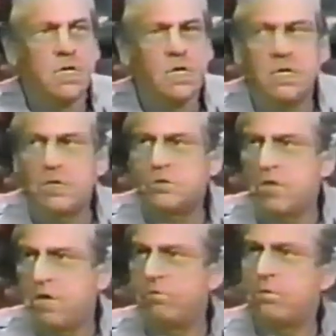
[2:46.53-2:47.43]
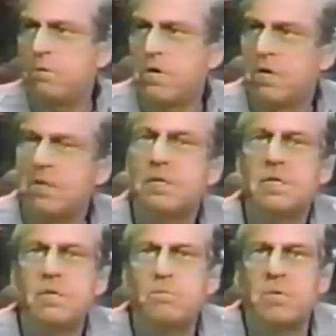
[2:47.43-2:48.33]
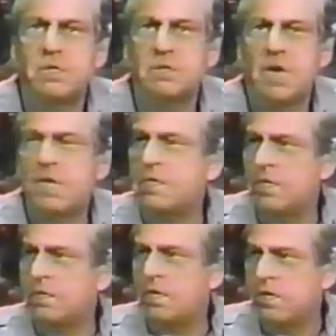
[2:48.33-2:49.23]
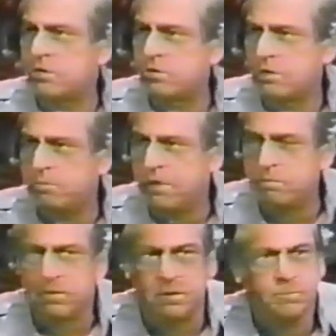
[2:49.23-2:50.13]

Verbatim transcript: it is everywhere, but not in the hearts of the people.